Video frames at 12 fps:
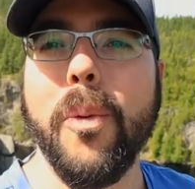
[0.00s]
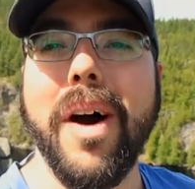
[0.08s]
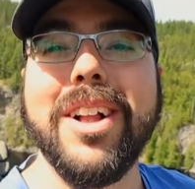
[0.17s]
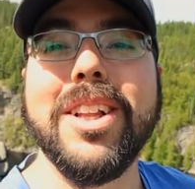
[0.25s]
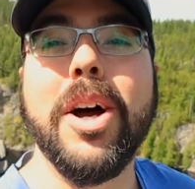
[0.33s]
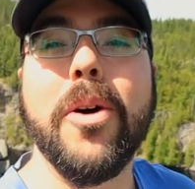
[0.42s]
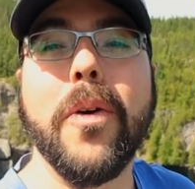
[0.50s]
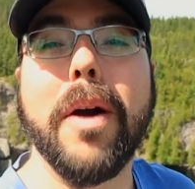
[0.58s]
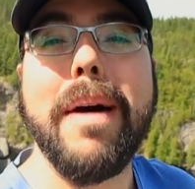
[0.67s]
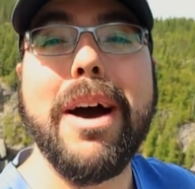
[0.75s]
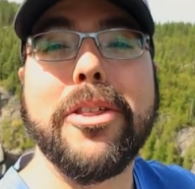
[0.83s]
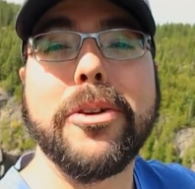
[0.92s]
Well, we're
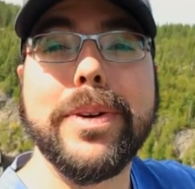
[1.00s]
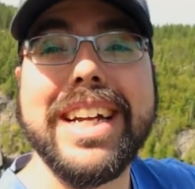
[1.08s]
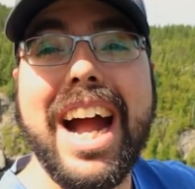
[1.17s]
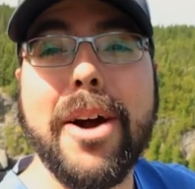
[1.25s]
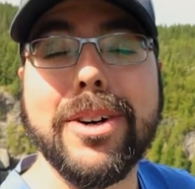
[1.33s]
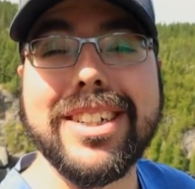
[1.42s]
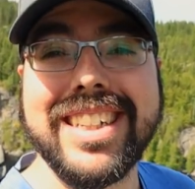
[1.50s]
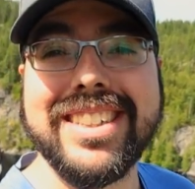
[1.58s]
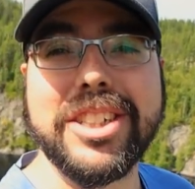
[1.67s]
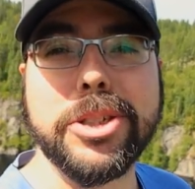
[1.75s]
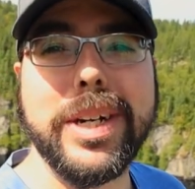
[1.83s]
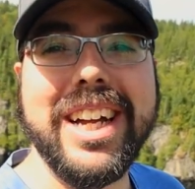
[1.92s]
about three hours in
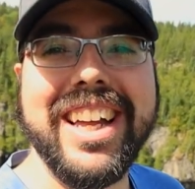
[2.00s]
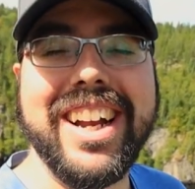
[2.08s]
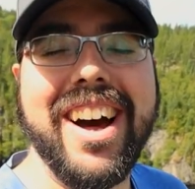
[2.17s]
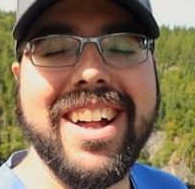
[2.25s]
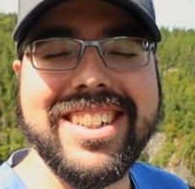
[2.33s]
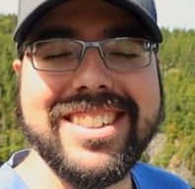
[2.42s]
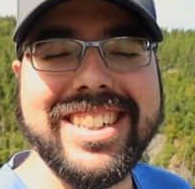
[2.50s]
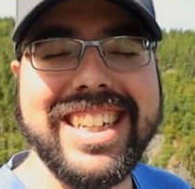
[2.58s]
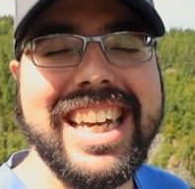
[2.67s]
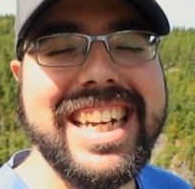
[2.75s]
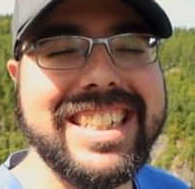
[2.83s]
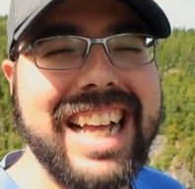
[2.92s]
the trail, and
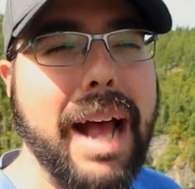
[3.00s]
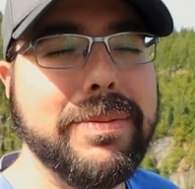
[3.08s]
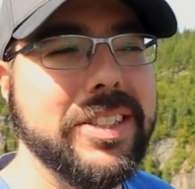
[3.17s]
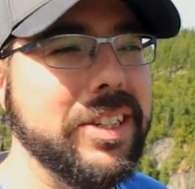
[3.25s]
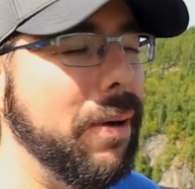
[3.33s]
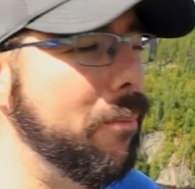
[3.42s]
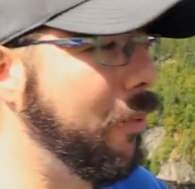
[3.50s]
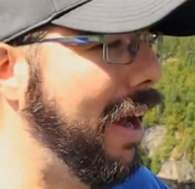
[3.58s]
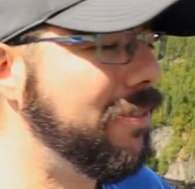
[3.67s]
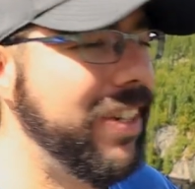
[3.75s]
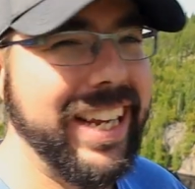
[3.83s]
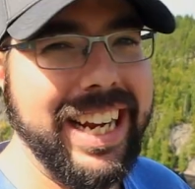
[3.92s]
honestly, it is absolutely
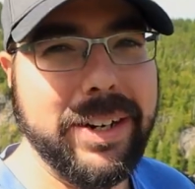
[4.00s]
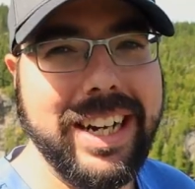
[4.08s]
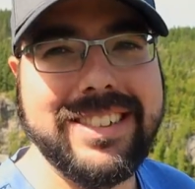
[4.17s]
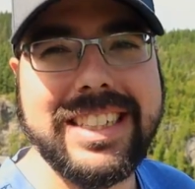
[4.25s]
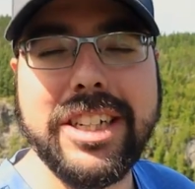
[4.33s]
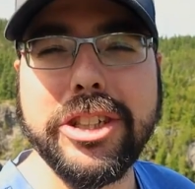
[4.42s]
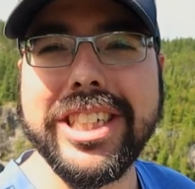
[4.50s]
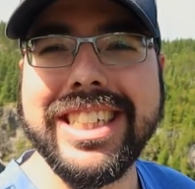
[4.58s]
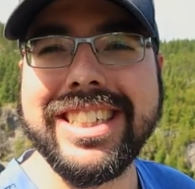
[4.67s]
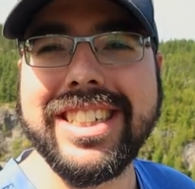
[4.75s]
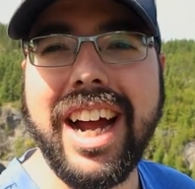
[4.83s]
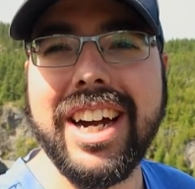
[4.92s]
breathtaking. Essentially,
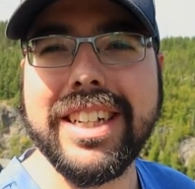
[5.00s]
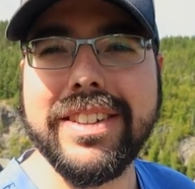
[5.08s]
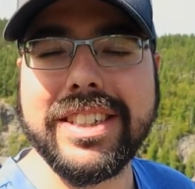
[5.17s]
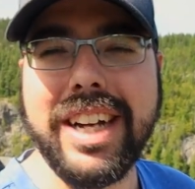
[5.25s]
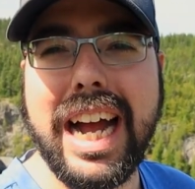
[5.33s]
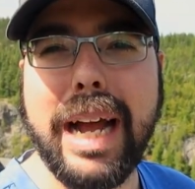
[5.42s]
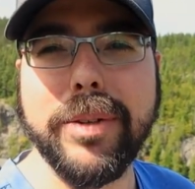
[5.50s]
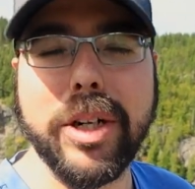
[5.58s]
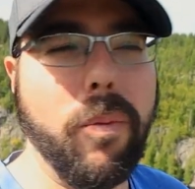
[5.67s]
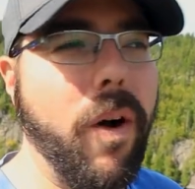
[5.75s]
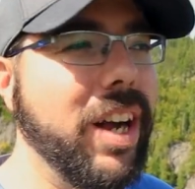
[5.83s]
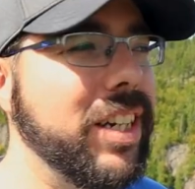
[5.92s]
the entirety of the time,
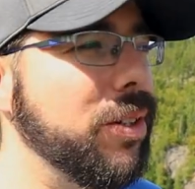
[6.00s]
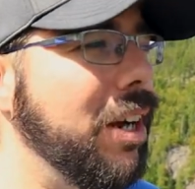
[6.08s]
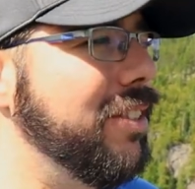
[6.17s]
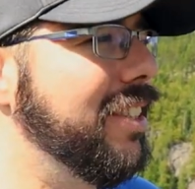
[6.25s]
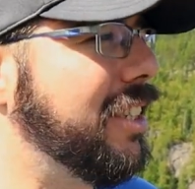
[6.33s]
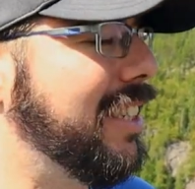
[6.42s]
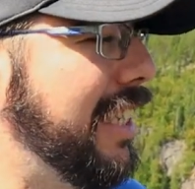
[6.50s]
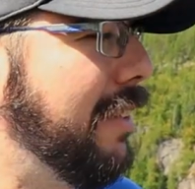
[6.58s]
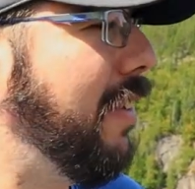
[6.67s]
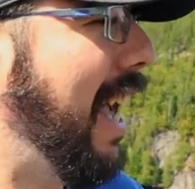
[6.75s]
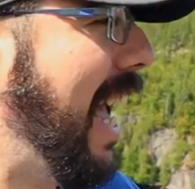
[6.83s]
you're walking around these cliff